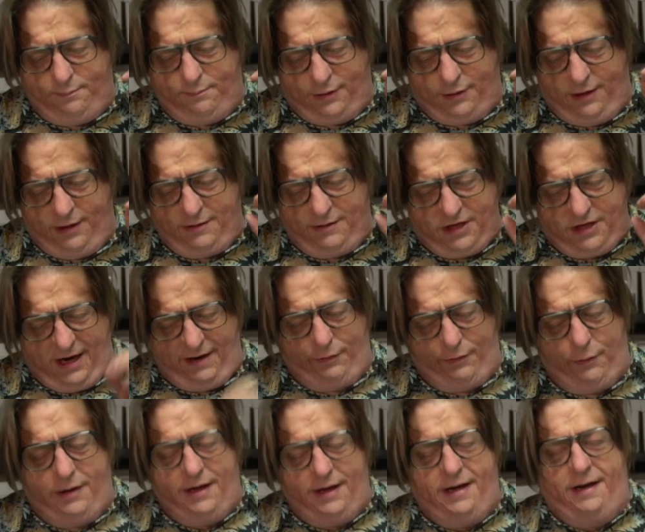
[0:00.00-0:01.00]
pretty much
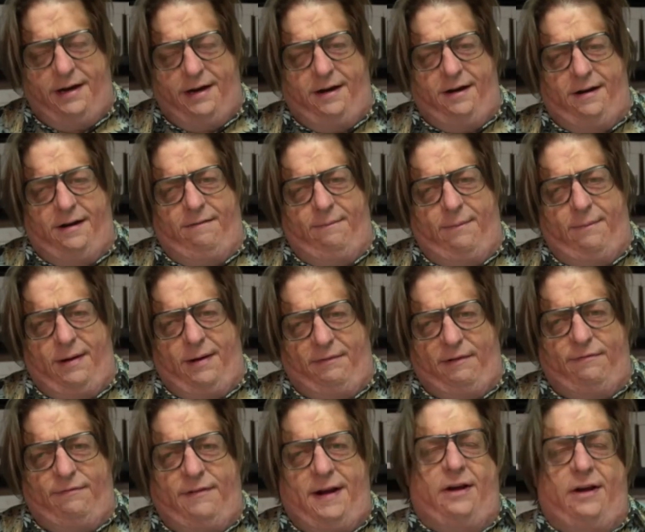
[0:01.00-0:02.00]
everyone in here,
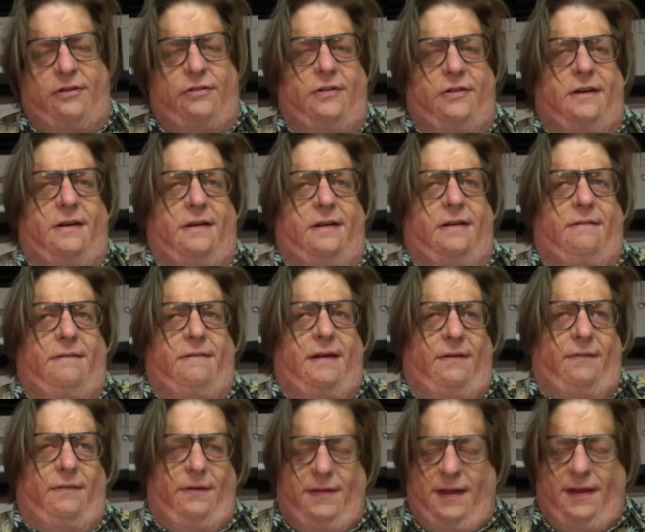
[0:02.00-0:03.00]
every faction,
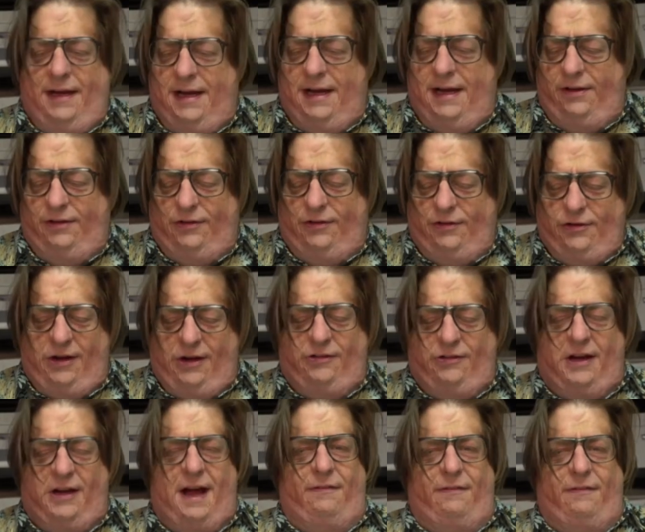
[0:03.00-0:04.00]
everything else is
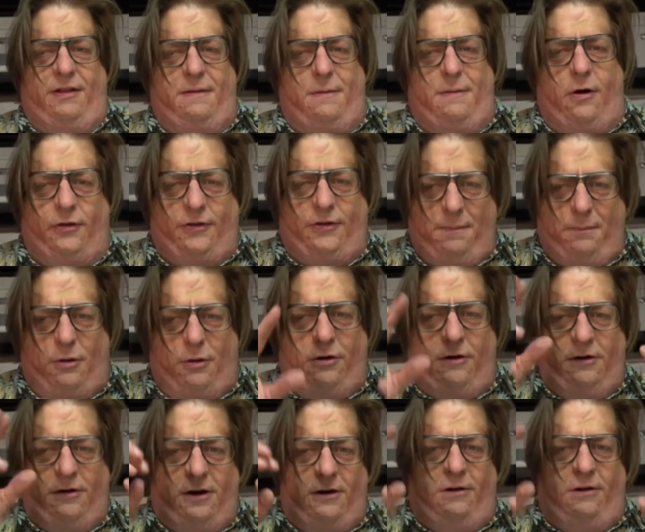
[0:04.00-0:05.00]
chasing after the most
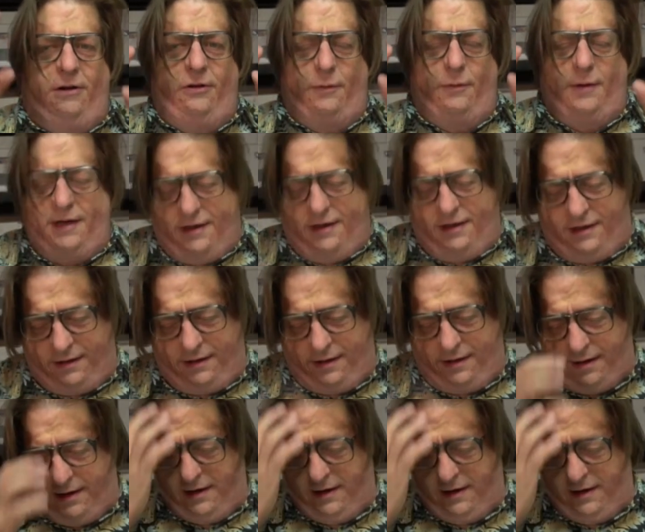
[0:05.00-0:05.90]
important girl in the world.